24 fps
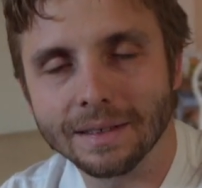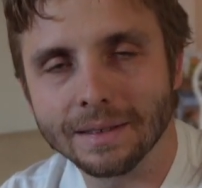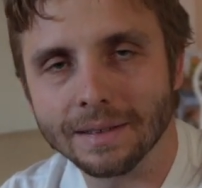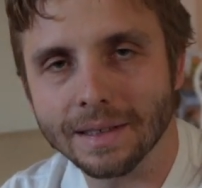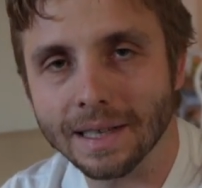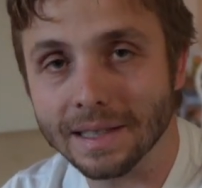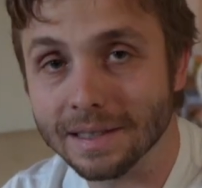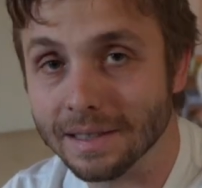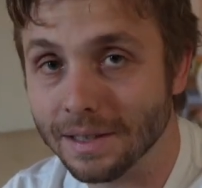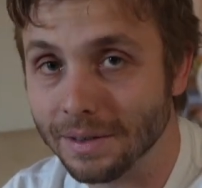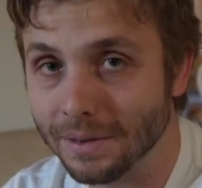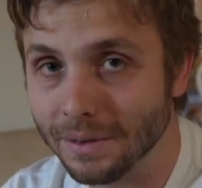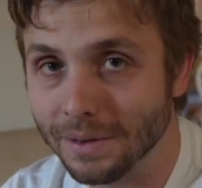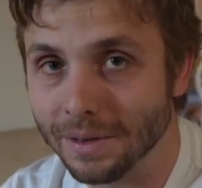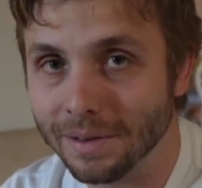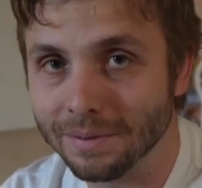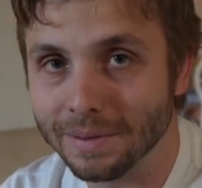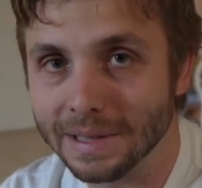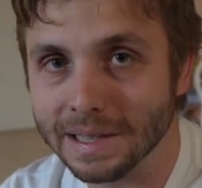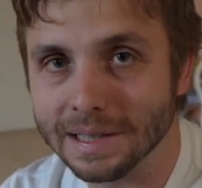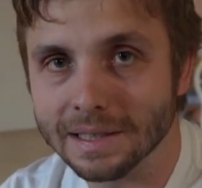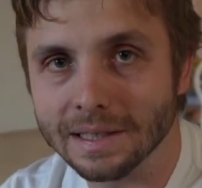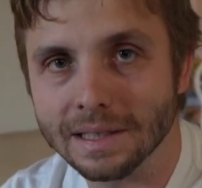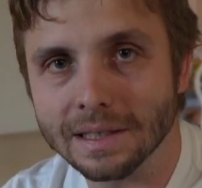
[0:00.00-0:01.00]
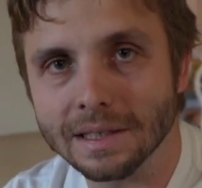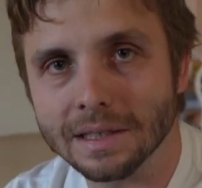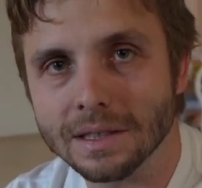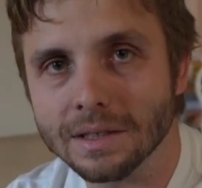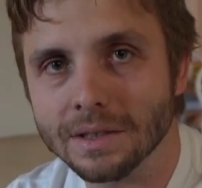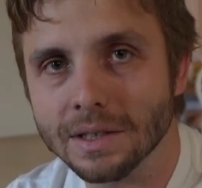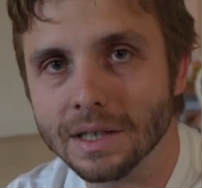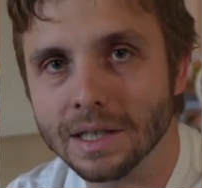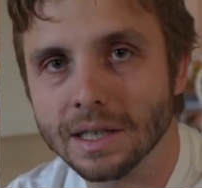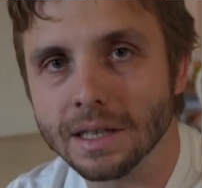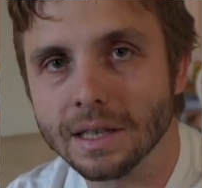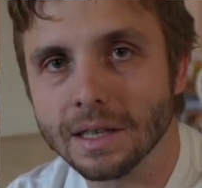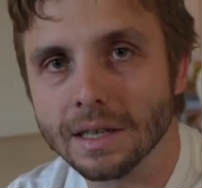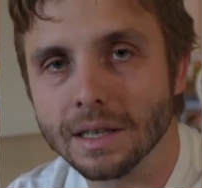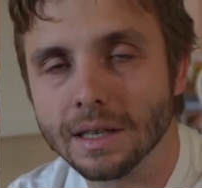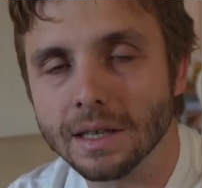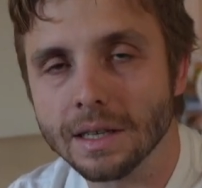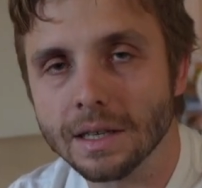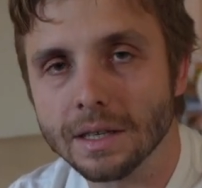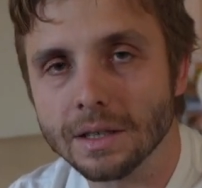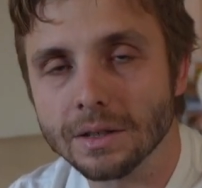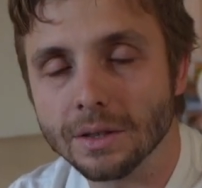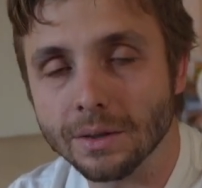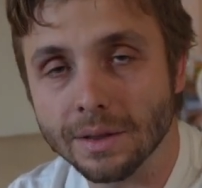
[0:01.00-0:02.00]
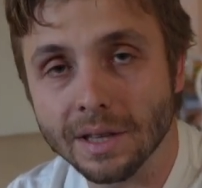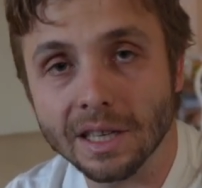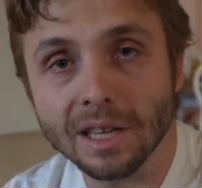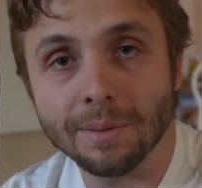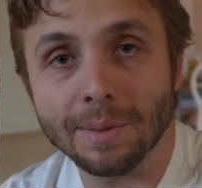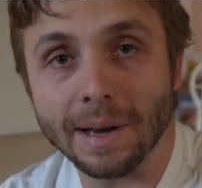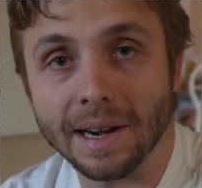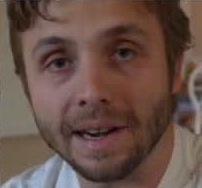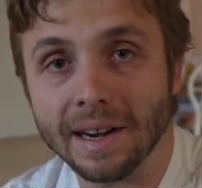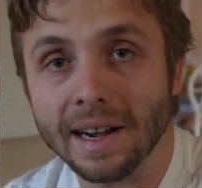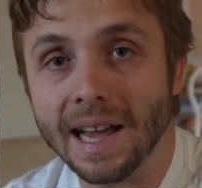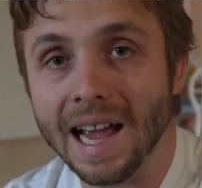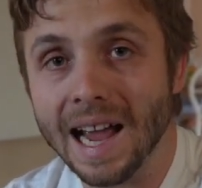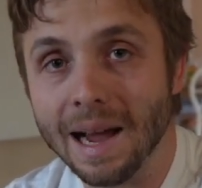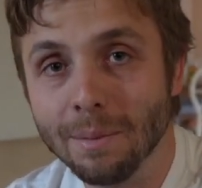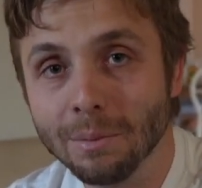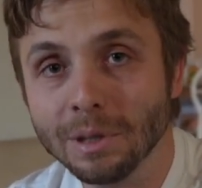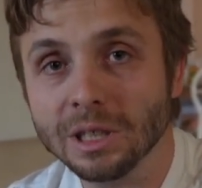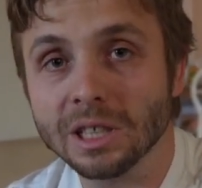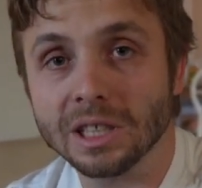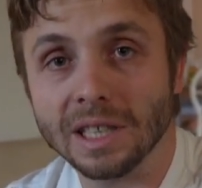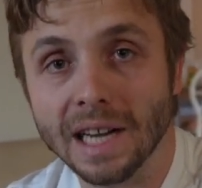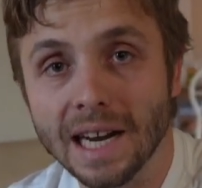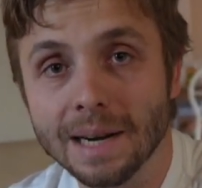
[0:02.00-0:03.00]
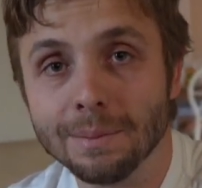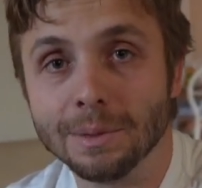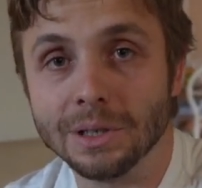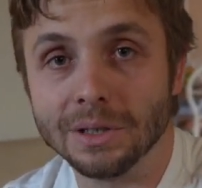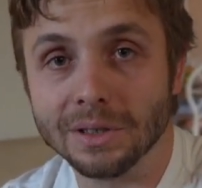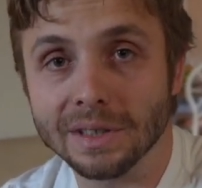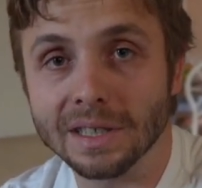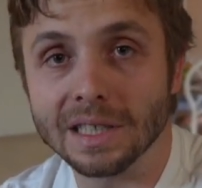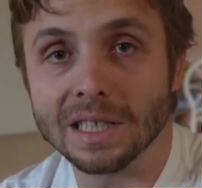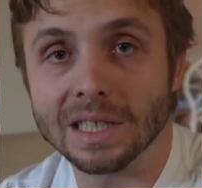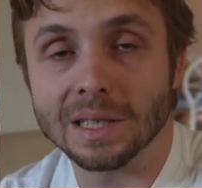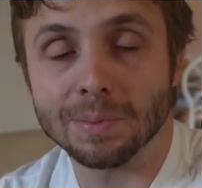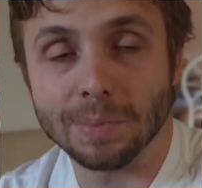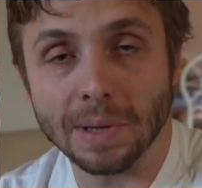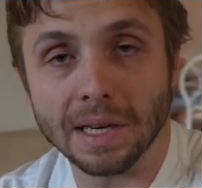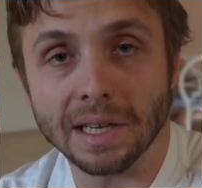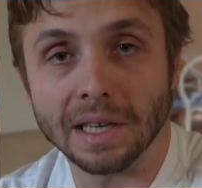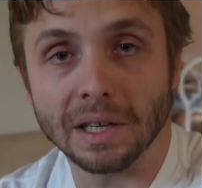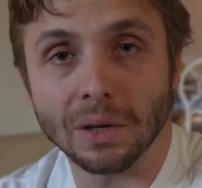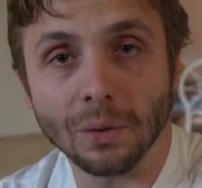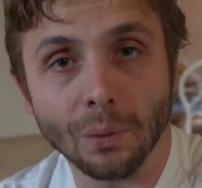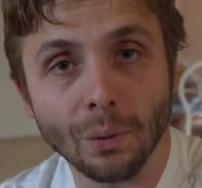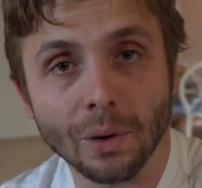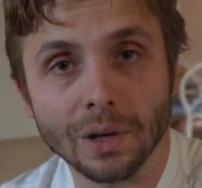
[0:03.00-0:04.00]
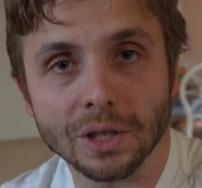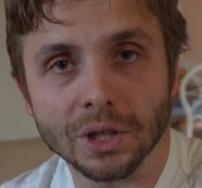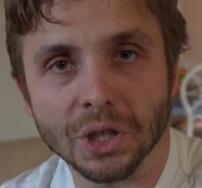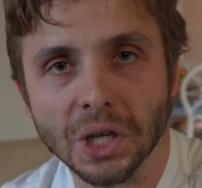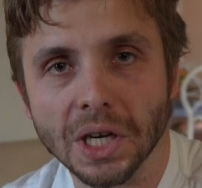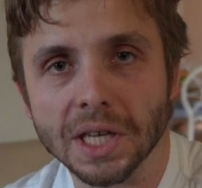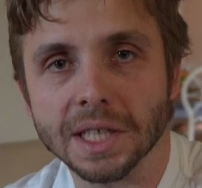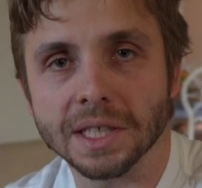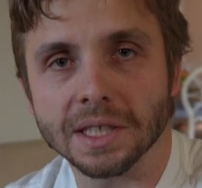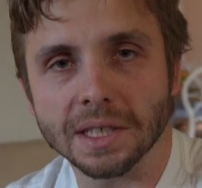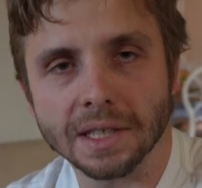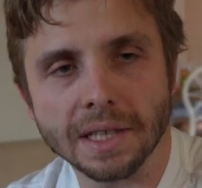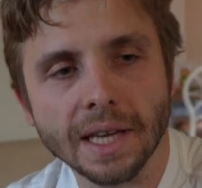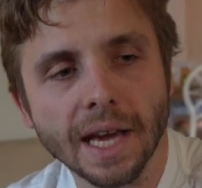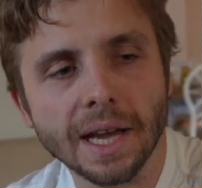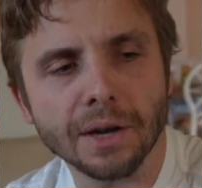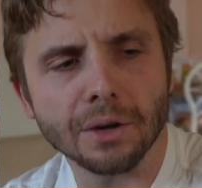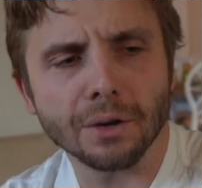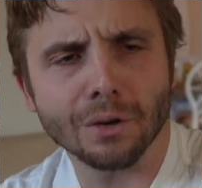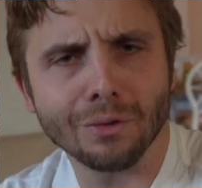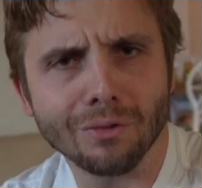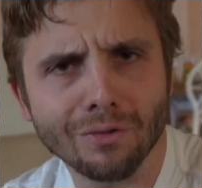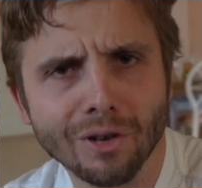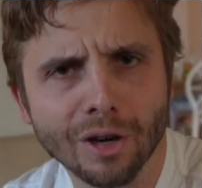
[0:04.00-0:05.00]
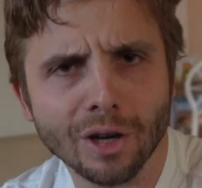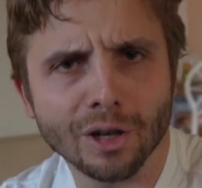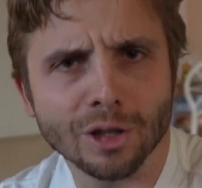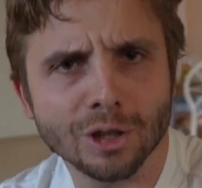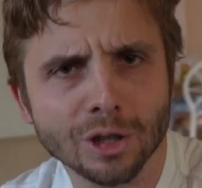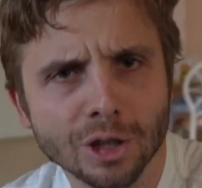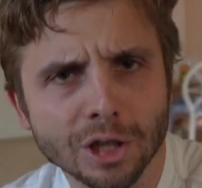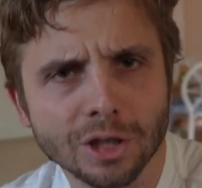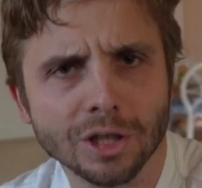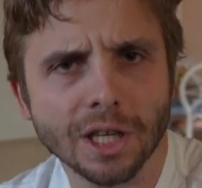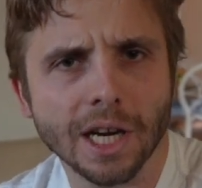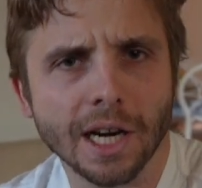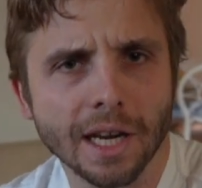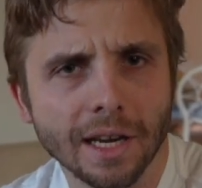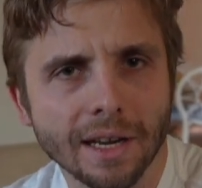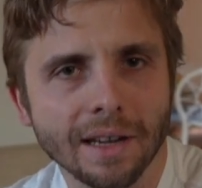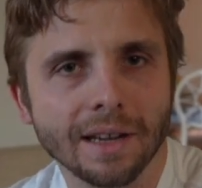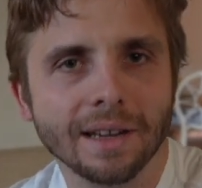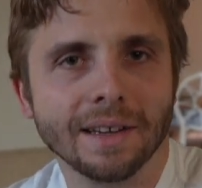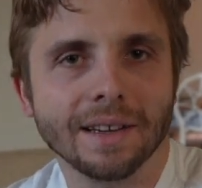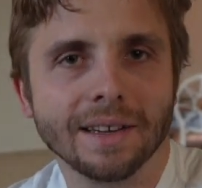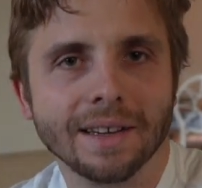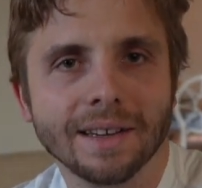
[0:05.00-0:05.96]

That's unheard of in this industry. So think about it. How much time are you going to spend in court trying to get your fair shake?